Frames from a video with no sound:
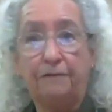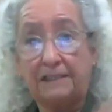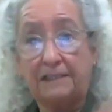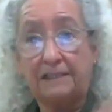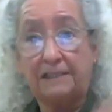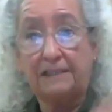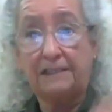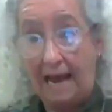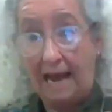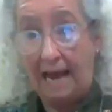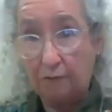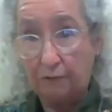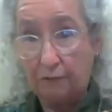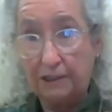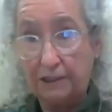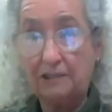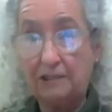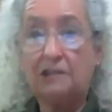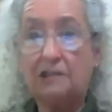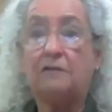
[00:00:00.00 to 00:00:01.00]

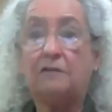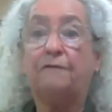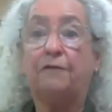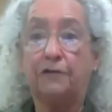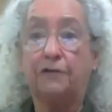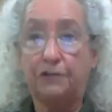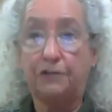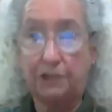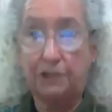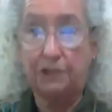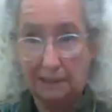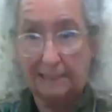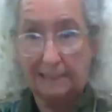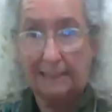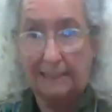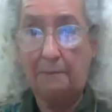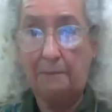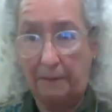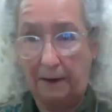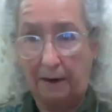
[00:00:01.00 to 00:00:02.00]
salaries
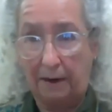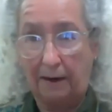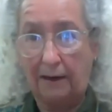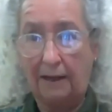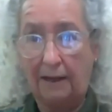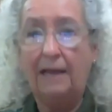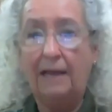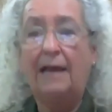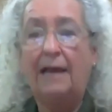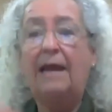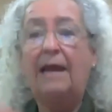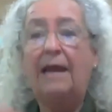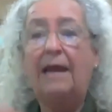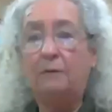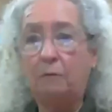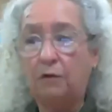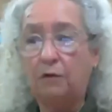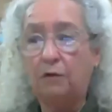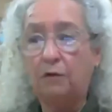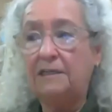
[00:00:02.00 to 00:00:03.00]
versus tipping.
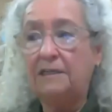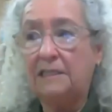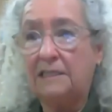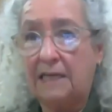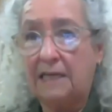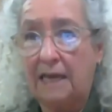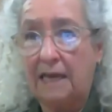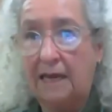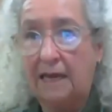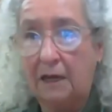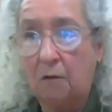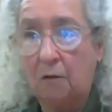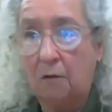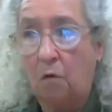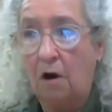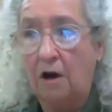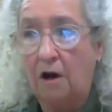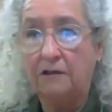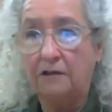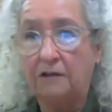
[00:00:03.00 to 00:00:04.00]
And Woody's take
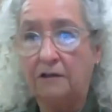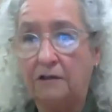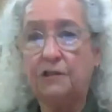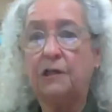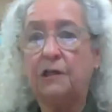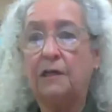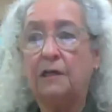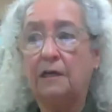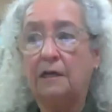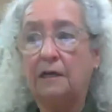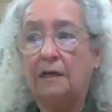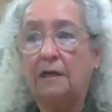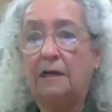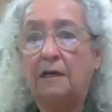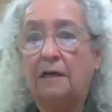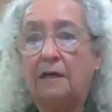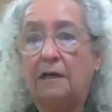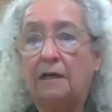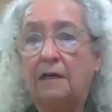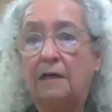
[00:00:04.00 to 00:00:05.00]
was
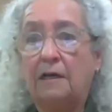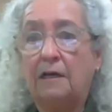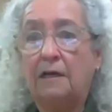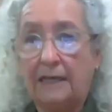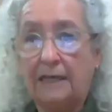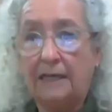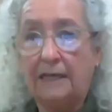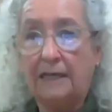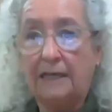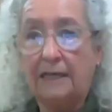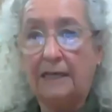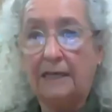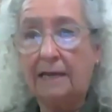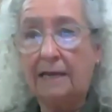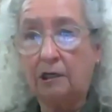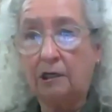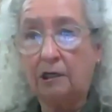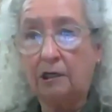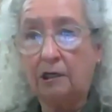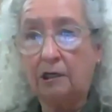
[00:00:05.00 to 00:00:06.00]
let's
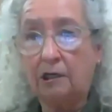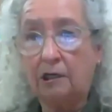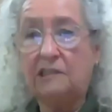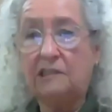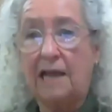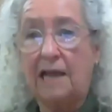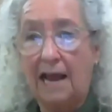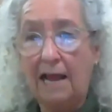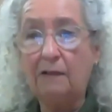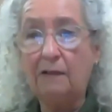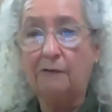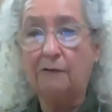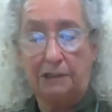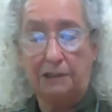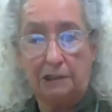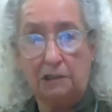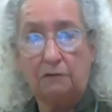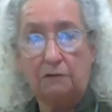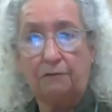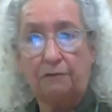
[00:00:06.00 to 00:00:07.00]
get good
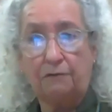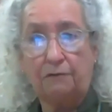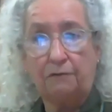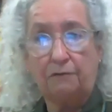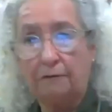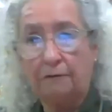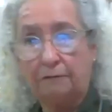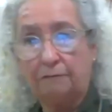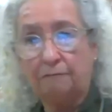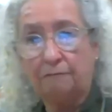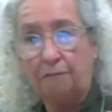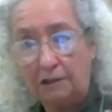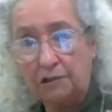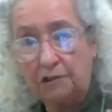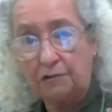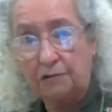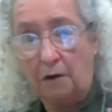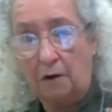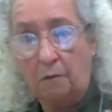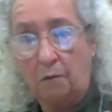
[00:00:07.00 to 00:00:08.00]
salaries for
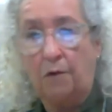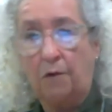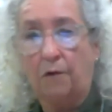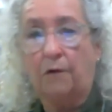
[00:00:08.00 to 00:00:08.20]
restaurant